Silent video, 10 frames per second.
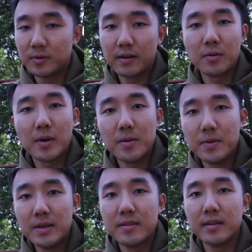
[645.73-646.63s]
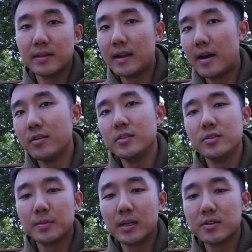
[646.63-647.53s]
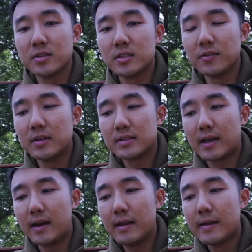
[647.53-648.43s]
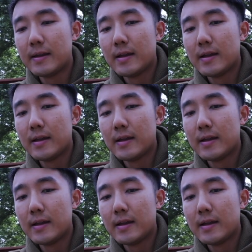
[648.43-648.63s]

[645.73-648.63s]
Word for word: whatever it might be, and then get out and do something else on the civilian side,